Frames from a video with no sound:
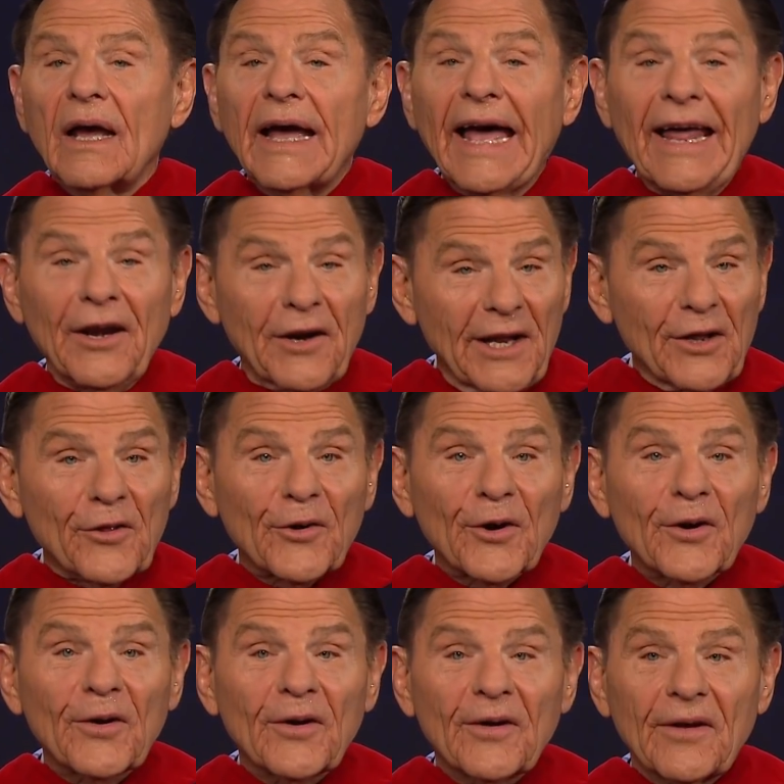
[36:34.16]
and
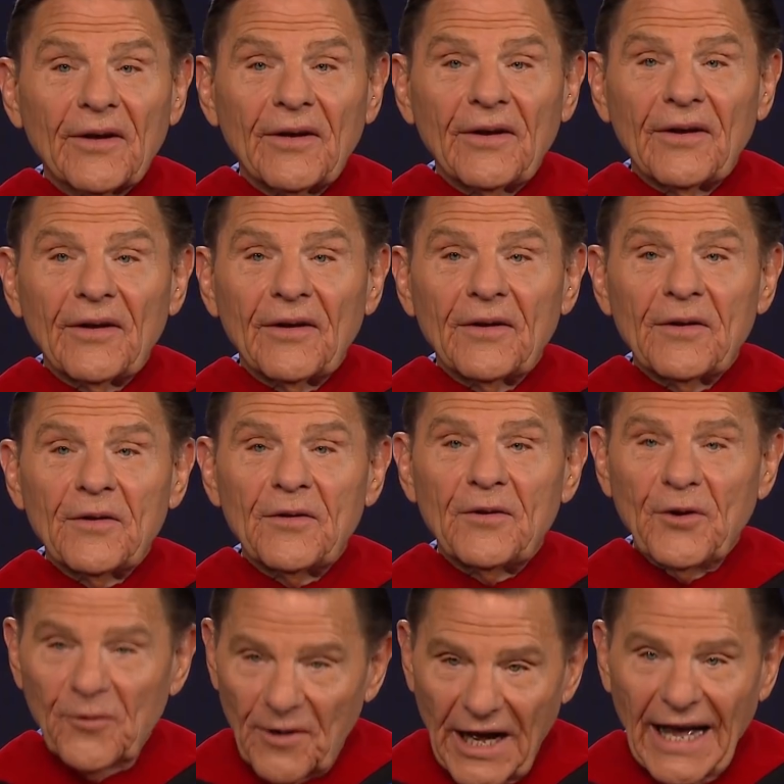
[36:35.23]
neither
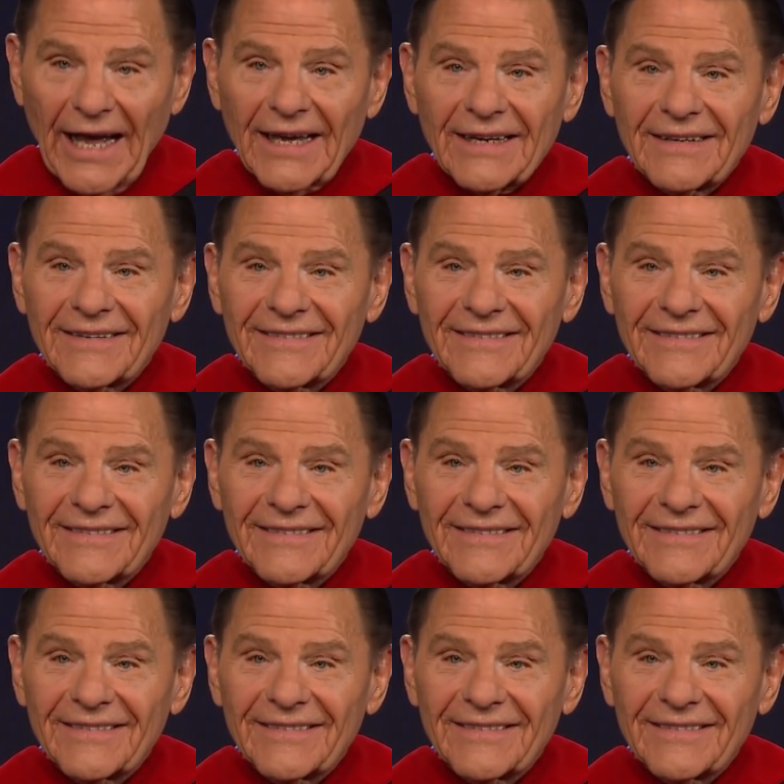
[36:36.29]
do I.